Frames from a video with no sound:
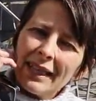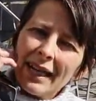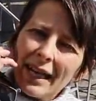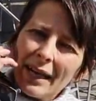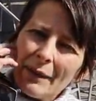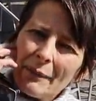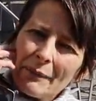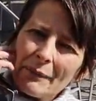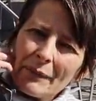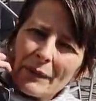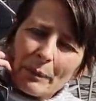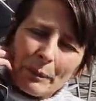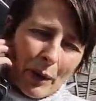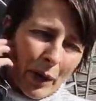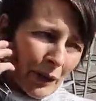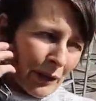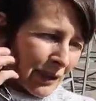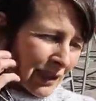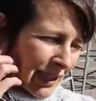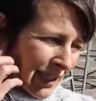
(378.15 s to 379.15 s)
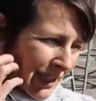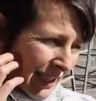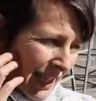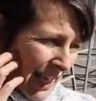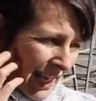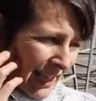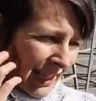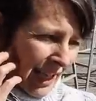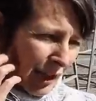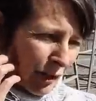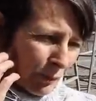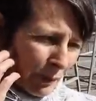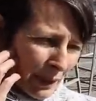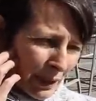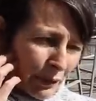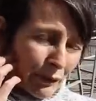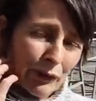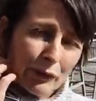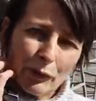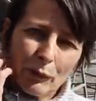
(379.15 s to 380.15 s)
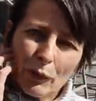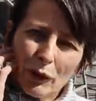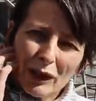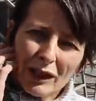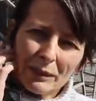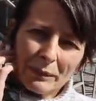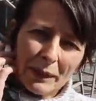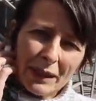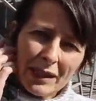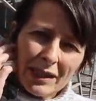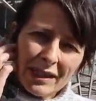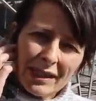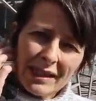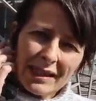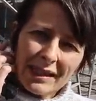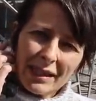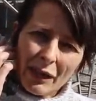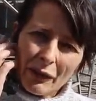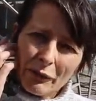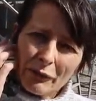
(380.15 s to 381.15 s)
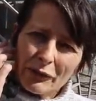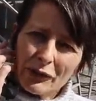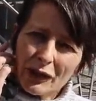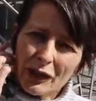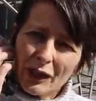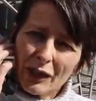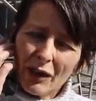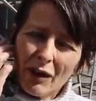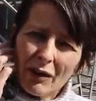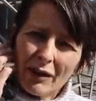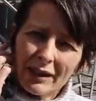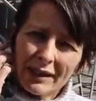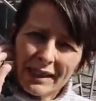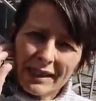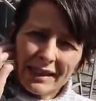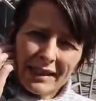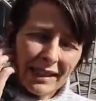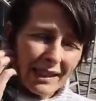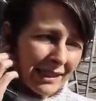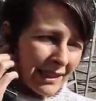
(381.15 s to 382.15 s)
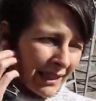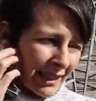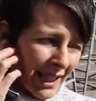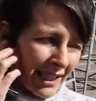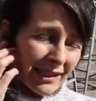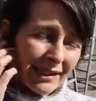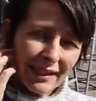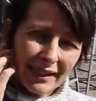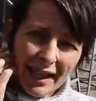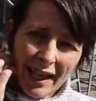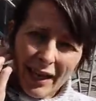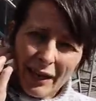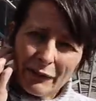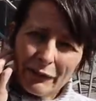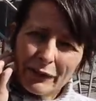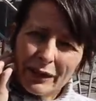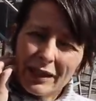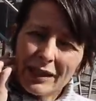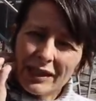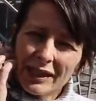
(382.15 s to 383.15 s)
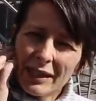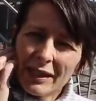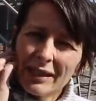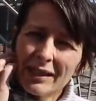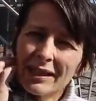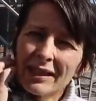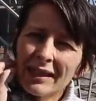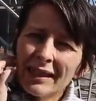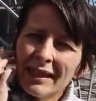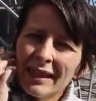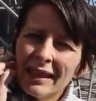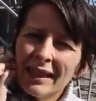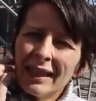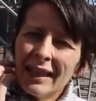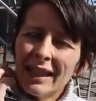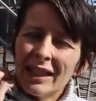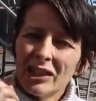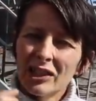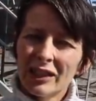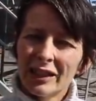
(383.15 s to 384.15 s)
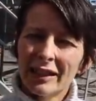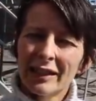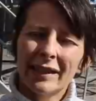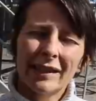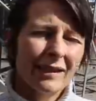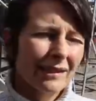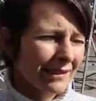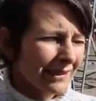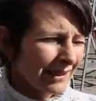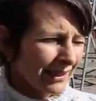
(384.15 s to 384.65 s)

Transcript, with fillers: um, the boat and that'll be used for more expedition stuff sort of longer distance and that's going to have the jet engine in it.